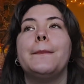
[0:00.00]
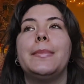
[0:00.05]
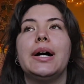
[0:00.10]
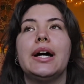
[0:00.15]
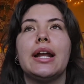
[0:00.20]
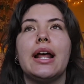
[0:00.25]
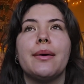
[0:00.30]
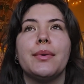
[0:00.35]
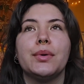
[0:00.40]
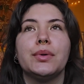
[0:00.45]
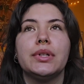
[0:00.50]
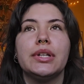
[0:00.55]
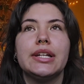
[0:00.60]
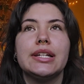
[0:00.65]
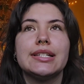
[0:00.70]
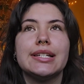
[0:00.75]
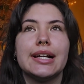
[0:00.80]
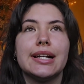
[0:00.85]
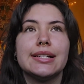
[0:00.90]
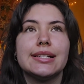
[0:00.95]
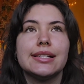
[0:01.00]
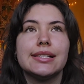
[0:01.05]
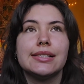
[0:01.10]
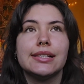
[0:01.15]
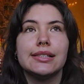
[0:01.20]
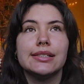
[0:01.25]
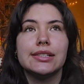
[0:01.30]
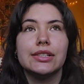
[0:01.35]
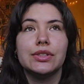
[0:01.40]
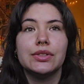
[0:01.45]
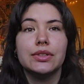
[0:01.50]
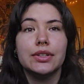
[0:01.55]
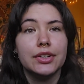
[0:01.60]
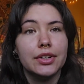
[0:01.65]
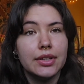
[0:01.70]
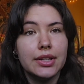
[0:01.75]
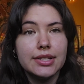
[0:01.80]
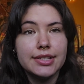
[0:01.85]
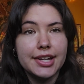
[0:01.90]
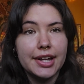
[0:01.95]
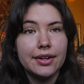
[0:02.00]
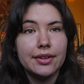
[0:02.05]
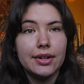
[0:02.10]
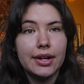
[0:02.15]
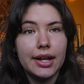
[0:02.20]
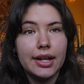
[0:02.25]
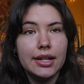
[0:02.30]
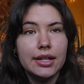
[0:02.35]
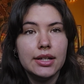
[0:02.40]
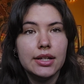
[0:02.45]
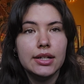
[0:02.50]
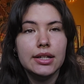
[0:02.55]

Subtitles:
but I'm only in Texas until literally Saturday.